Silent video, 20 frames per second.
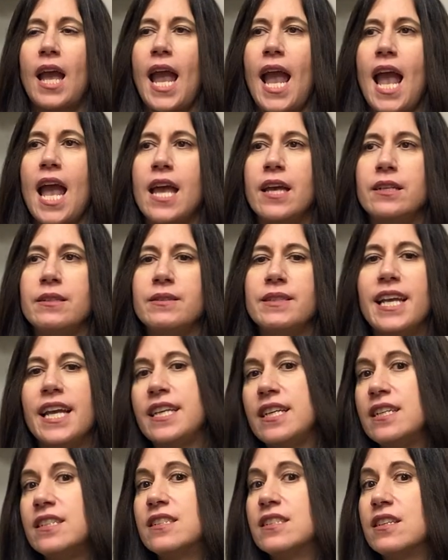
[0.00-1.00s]
and
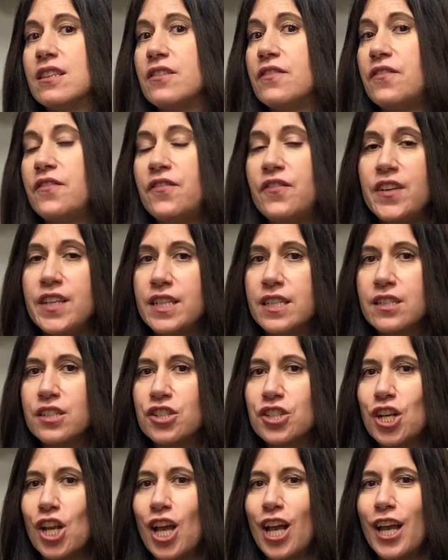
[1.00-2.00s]
getting to the
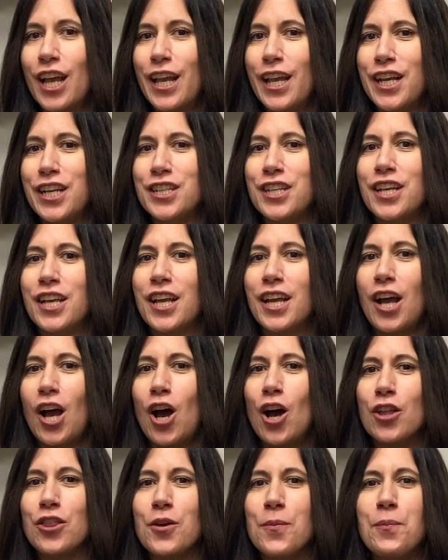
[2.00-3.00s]
finish line
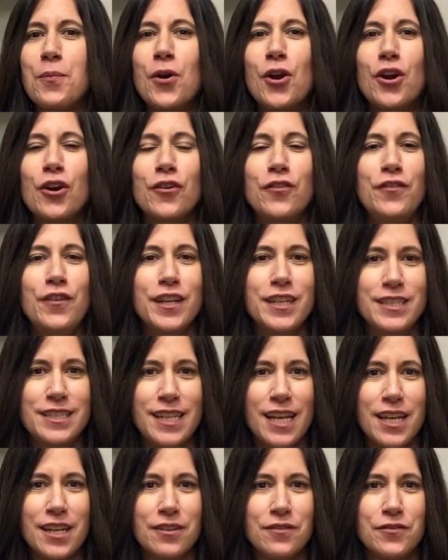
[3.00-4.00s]
on the perfect
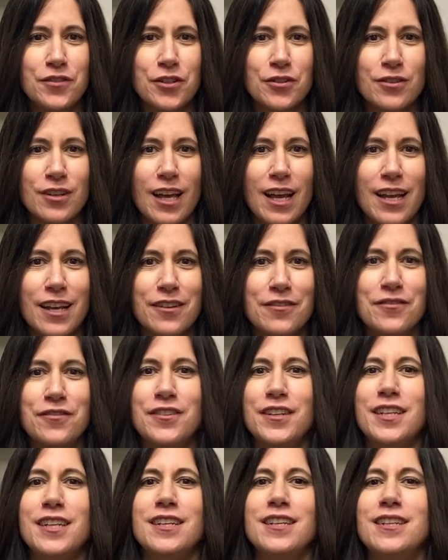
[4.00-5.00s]
day of your life.
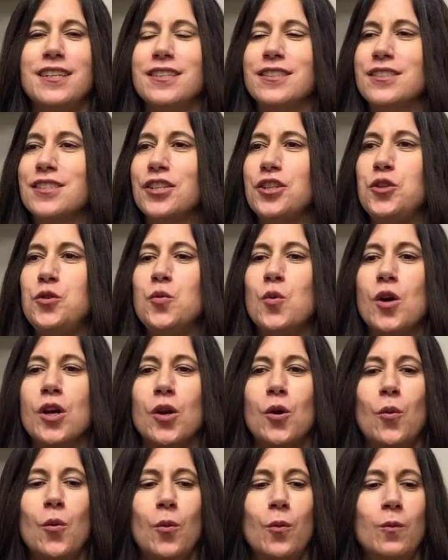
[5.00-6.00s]
Is you want
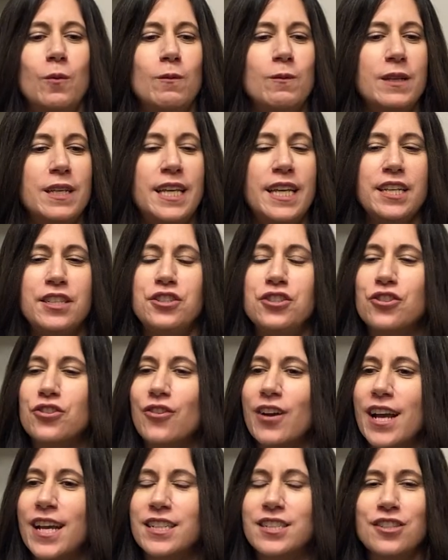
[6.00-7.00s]
to kiss your
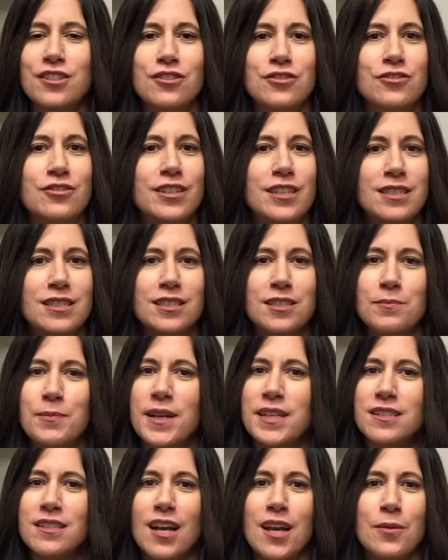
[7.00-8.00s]
grandchildren,
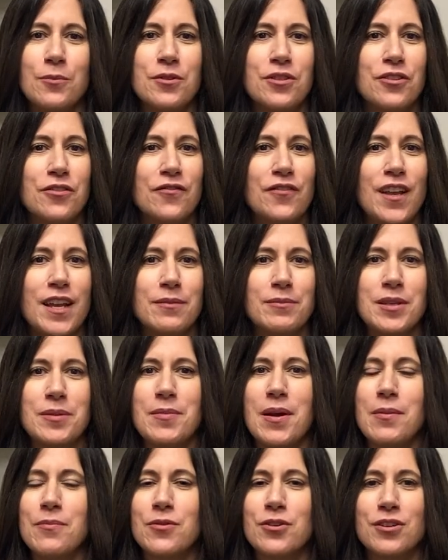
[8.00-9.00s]
spend time with your family
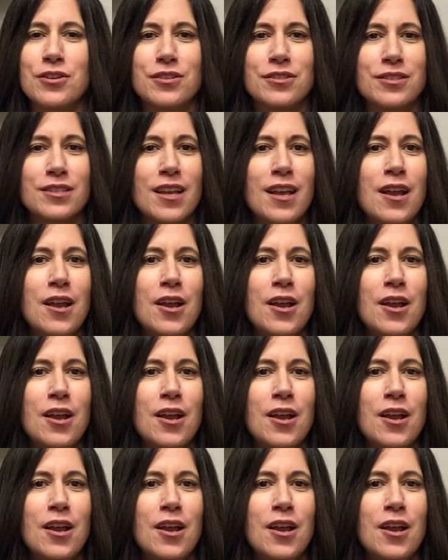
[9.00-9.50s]
members,